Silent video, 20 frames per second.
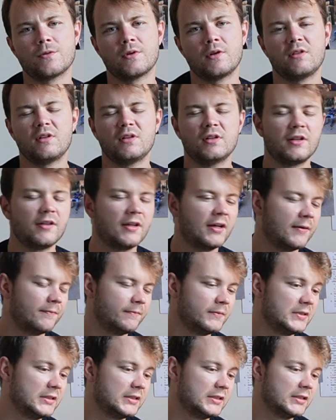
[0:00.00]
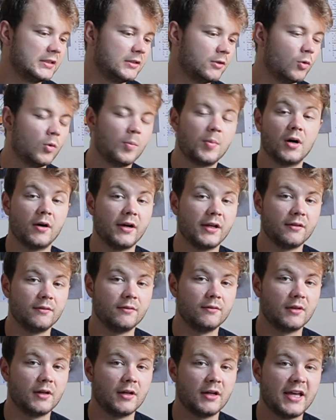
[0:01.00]
or anything like that, or buying
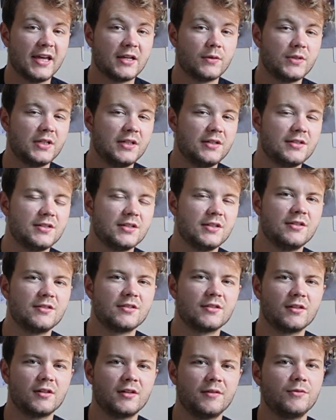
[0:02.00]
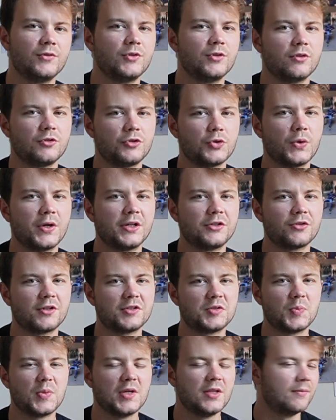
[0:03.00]
equity indices. I'm enjoying trying
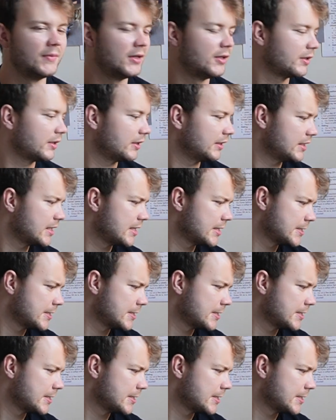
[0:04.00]
to beat the market.